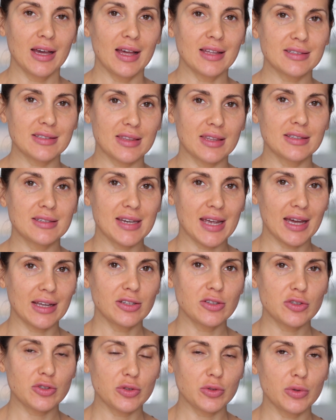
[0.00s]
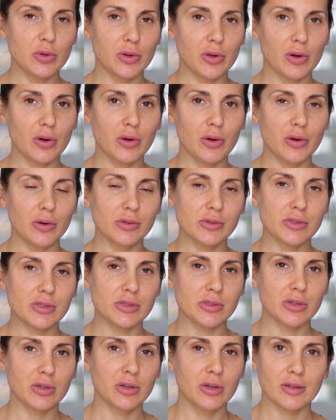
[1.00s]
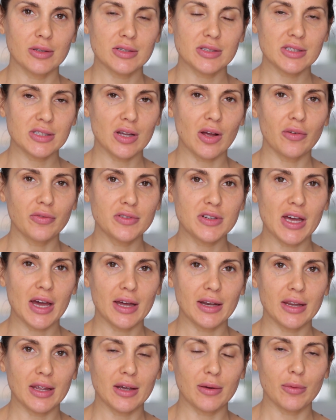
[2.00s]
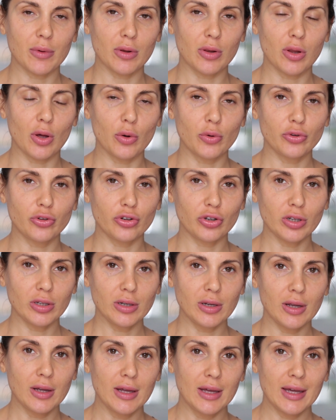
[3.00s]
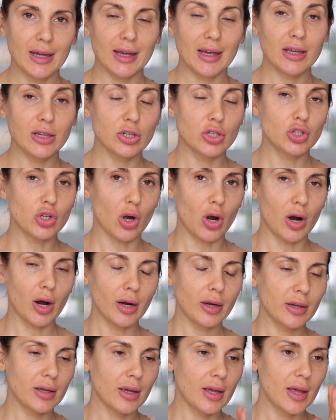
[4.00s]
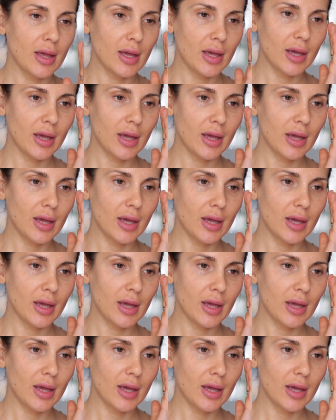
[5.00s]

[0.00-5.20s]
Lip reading: It's the Tanceuticals self-tanning lotion in dark.